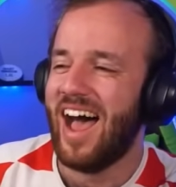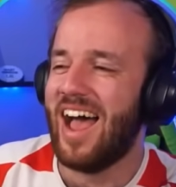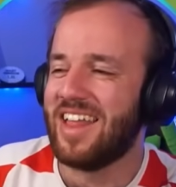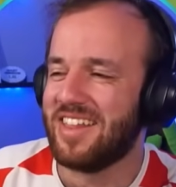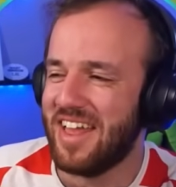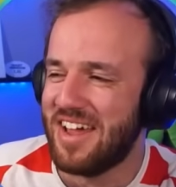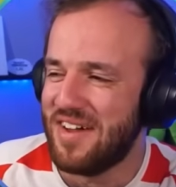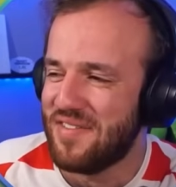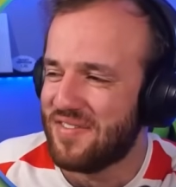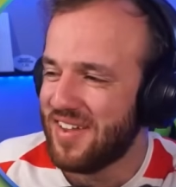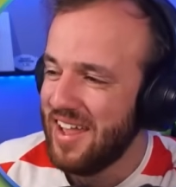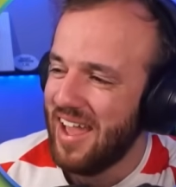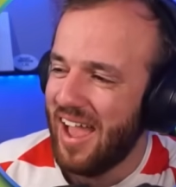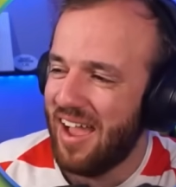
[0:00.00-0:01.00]
I love
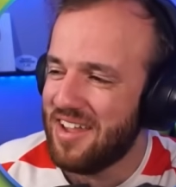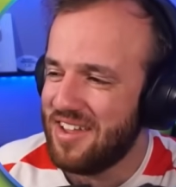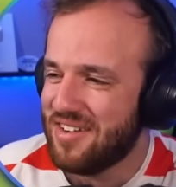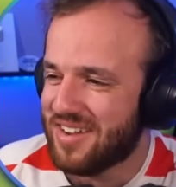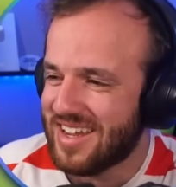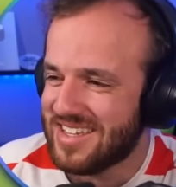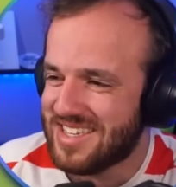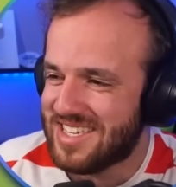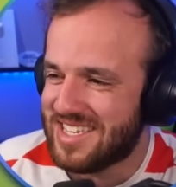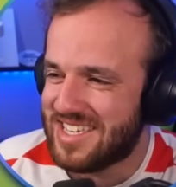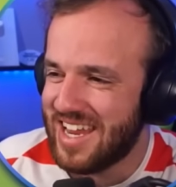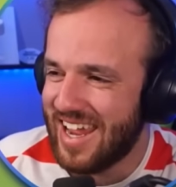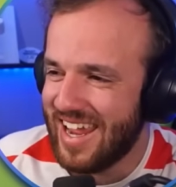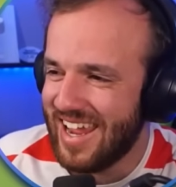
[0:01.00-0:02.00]
how you can
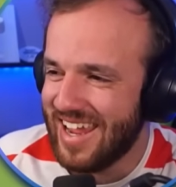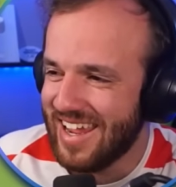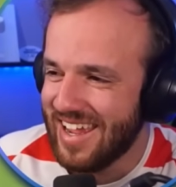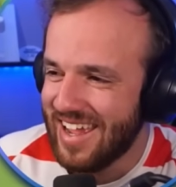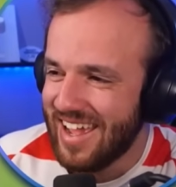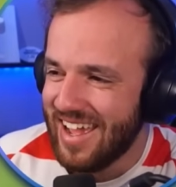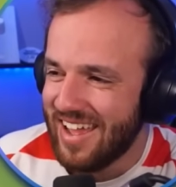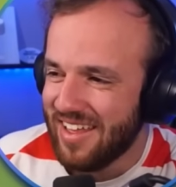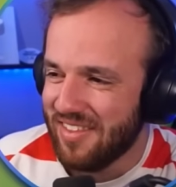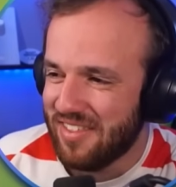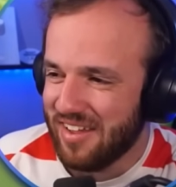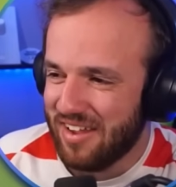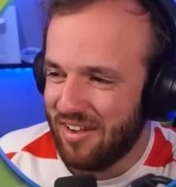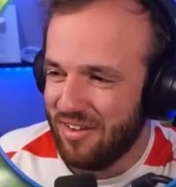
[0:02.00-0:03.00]
see
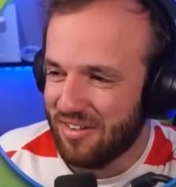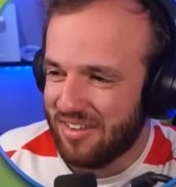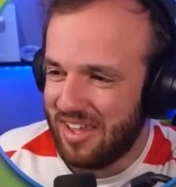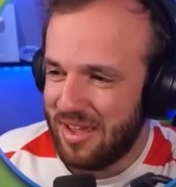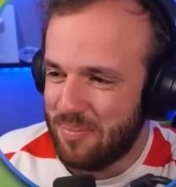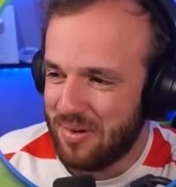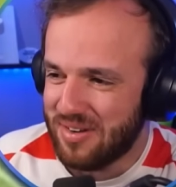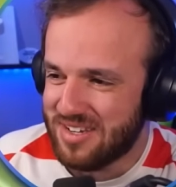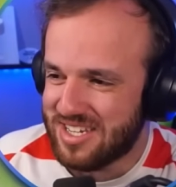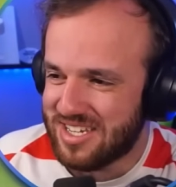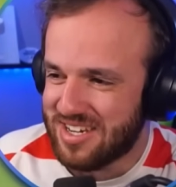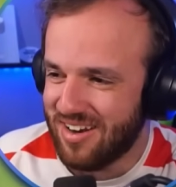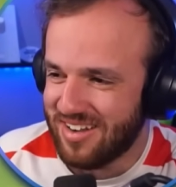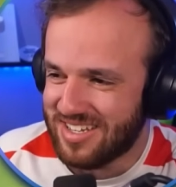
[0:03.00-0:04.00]
the goalkeeper
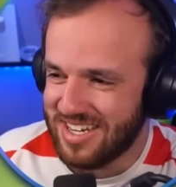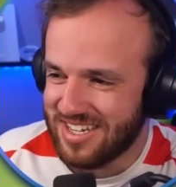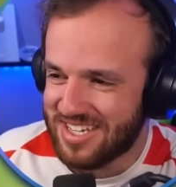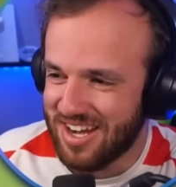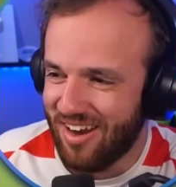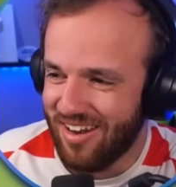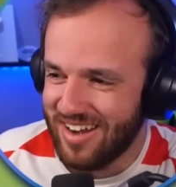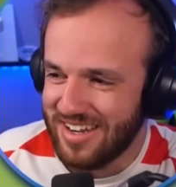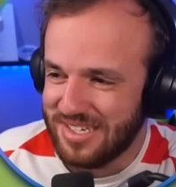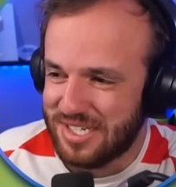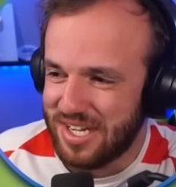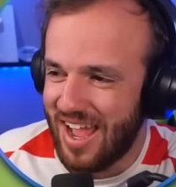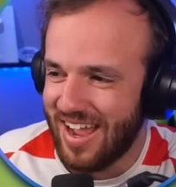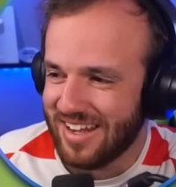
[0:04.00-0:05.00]
start to turn and
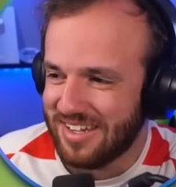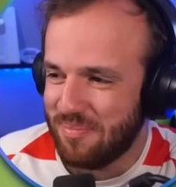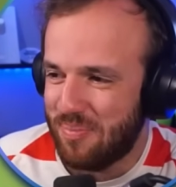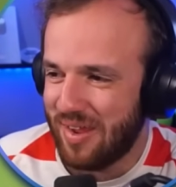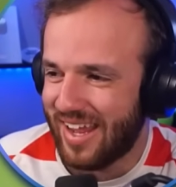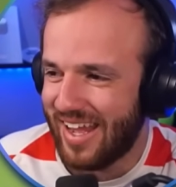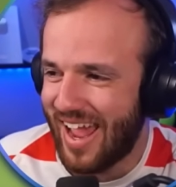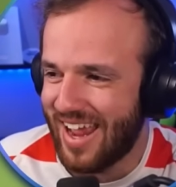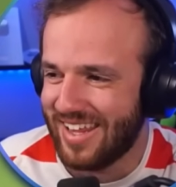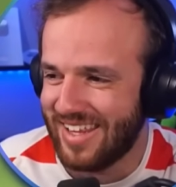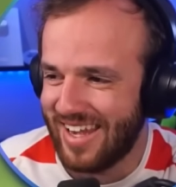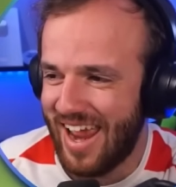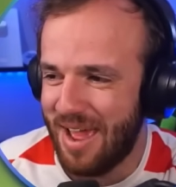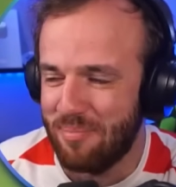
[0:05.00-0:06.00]
jog to pick it out of
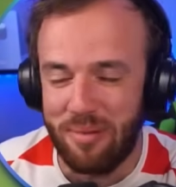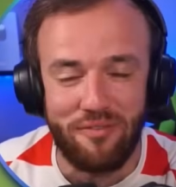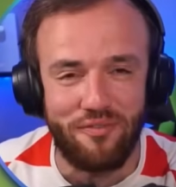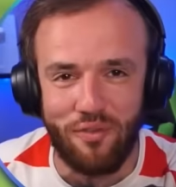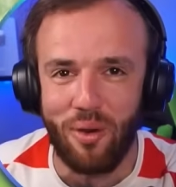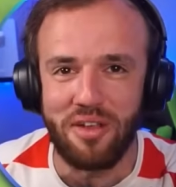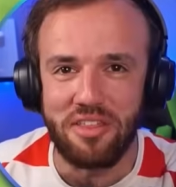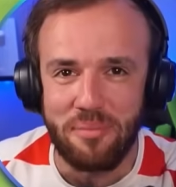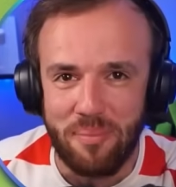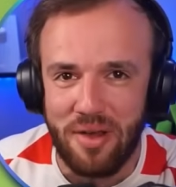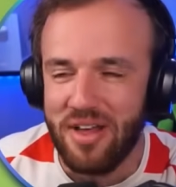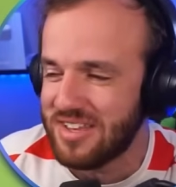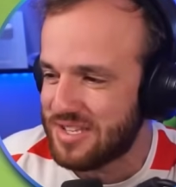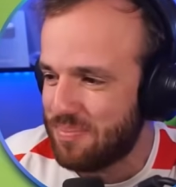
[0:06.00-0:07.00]
the net before the
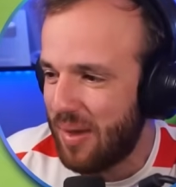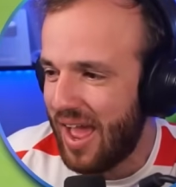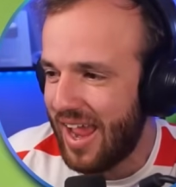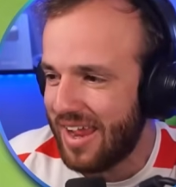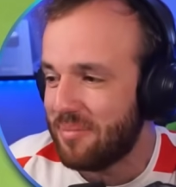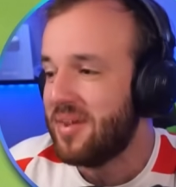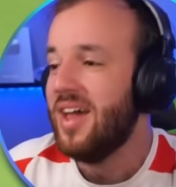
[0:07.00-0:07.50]
ball's by him.